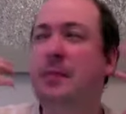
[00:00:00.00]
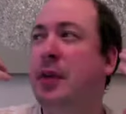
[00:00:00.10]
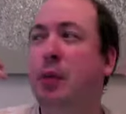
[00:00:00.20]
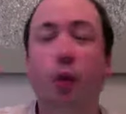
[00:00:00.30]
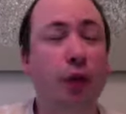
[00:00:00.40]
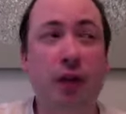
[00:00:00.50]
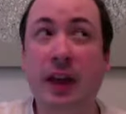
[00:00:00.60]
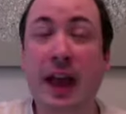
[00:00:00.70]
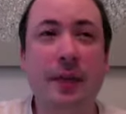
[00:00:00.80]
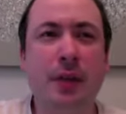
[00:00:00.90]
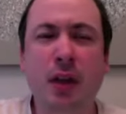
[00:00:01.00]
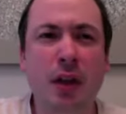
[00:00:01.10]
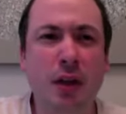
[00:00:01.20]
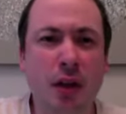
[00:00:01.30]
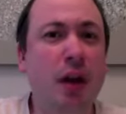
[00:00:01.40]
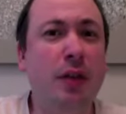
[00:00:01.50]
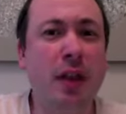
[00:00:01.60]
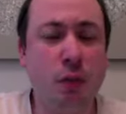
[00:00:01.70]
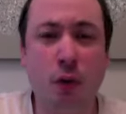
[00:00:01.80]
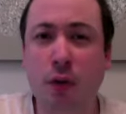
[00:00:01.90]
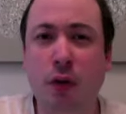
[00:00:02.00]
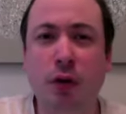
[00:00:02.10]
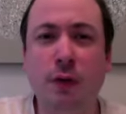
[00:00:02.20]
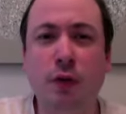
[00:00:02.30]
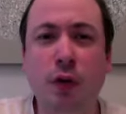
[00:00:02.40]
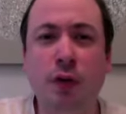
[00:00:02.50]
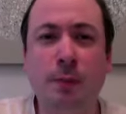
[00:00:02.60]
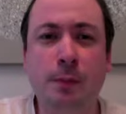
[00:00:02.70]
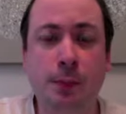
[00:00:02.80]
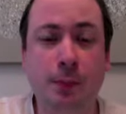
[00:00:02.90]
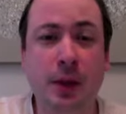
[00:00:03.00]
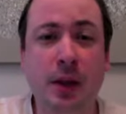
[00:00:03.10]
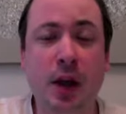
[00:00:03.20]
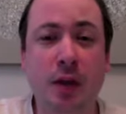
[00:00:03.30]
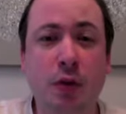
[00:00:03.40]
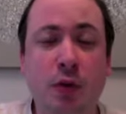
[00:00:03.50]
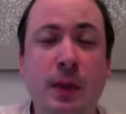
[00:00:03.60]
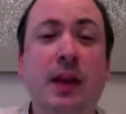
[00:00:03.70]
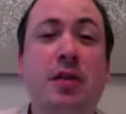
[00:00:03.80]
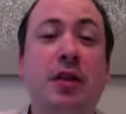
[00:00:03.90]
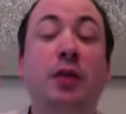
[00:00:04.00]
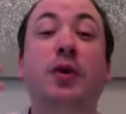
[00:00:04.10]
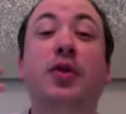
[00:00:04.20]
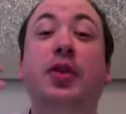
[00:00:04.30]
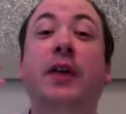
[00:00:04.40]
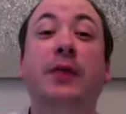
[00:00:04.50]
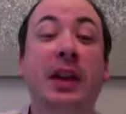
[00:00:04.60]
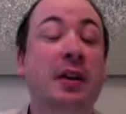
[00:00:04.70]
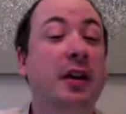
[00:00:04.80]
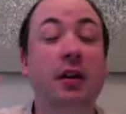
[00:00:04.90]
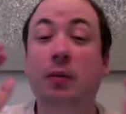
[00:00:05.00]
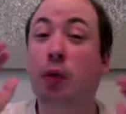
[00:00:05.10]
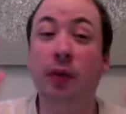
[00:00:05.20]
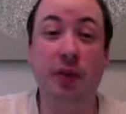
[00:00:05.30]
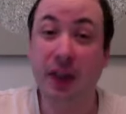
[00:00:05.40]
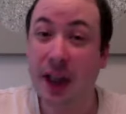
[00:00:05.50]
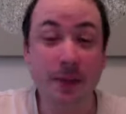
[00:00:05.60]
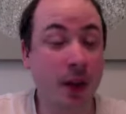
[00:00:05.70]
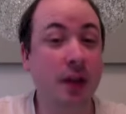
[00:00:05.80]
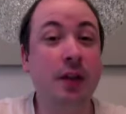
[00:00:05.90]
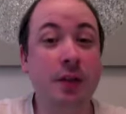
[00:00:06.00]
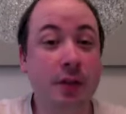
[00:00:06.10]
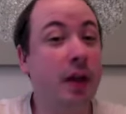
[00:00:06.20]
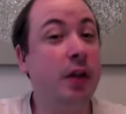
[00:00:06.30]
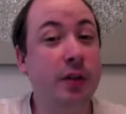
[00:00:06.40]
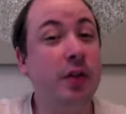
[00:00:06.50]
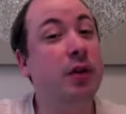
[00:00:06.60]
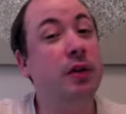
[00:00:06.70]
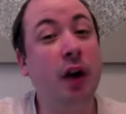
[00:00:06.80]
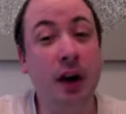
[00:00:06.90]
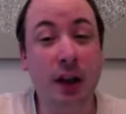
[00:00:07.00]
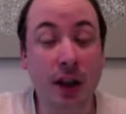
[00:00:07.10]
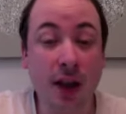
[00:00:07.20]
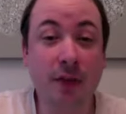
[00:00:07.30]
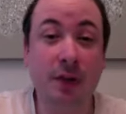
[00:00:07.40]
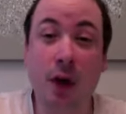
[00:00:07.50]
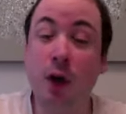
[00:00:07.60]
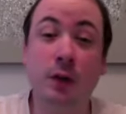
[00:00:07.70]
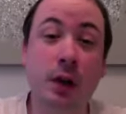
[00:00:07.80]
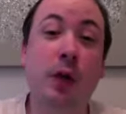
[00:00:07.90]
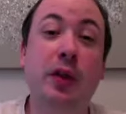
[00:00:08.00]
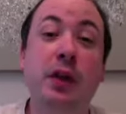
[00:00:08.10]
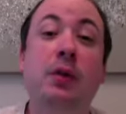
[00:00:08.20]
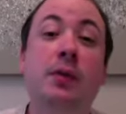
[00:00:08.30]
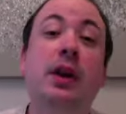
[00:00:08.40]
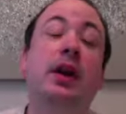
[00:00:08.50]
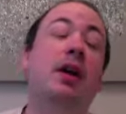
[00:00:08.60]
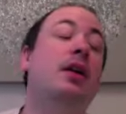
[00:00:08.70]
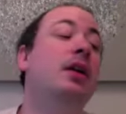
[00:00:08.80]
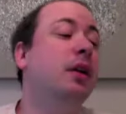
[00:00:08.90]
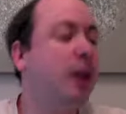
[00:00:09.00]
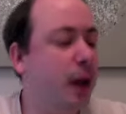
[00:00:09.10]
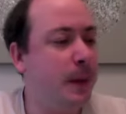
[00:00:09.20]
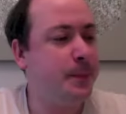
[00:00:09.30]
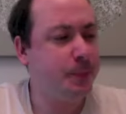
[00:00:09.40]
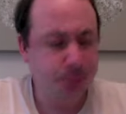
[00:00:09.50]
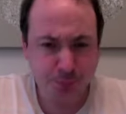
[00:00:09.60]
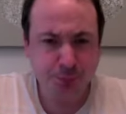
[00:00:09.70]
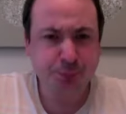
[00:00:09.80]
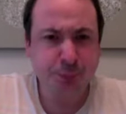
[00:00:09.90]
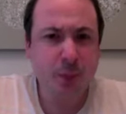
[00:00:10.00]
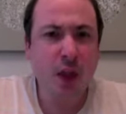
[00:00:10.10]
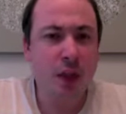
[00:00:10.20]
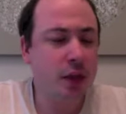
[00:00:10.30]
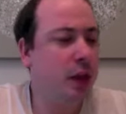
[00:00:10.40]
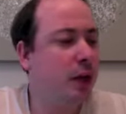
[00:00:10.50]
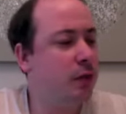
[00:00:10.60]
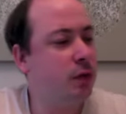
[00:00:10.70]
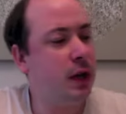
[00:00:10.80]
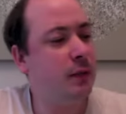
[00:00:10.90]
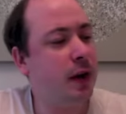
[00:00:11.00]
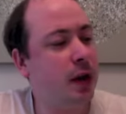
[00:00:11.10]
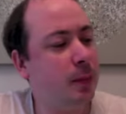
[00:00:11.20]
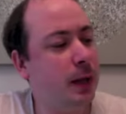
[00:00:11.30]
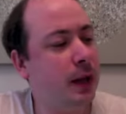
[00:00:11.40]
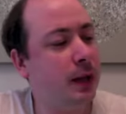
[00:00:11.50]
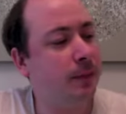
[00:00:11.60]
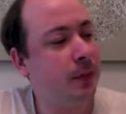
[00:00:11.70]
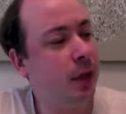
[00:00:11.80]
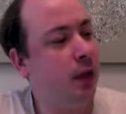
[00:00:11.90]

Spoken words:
Once again, that's what a lot of sauce makers do with their vinegar. And once again, Dale has got it right. He hasn't overloaded it with vinegar. So it's really very appealing.